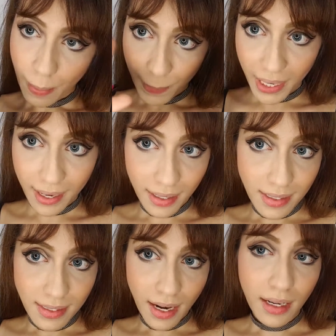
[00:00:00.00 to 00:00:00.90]
My
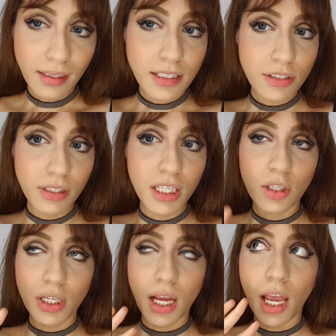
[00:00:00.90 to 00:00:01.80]
eyes are literally
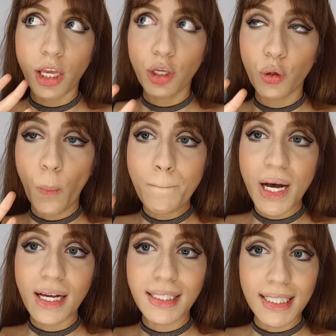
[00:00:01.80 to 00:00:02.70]
looking
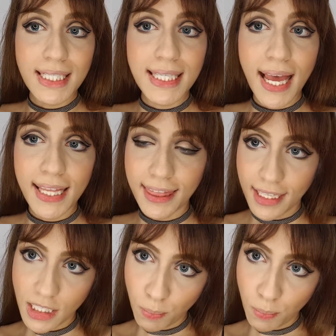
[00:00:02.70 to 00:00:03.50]
humongous at this